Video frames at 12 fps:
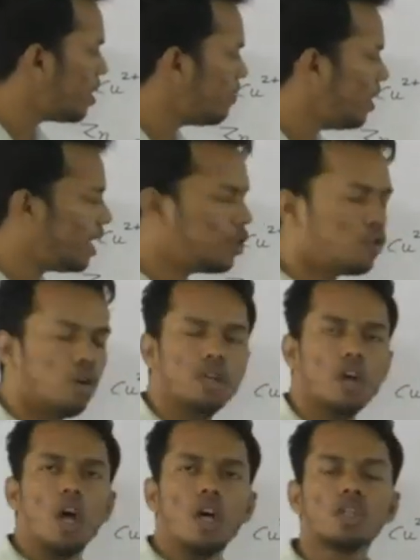of electron.
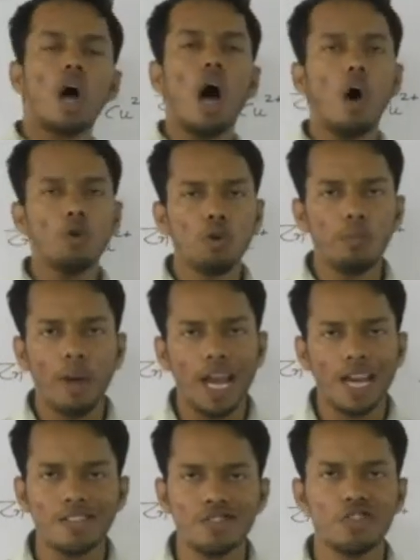So how to
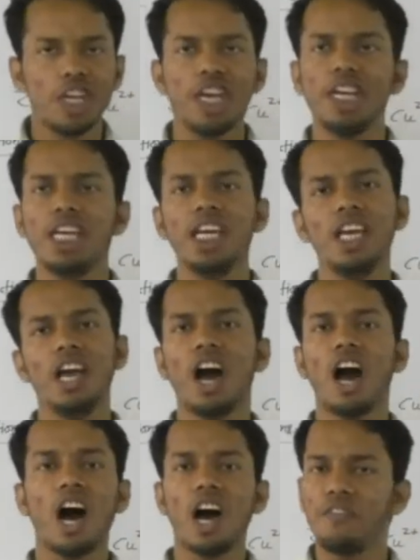balance any
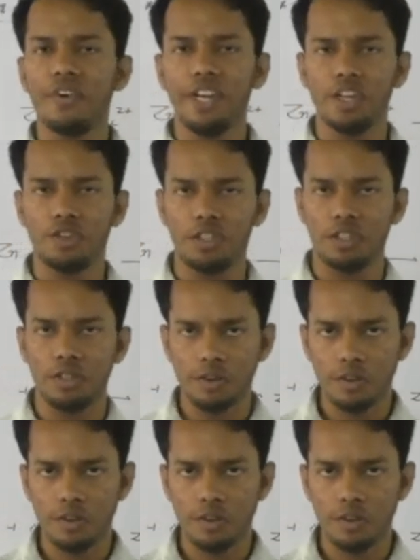half reaction?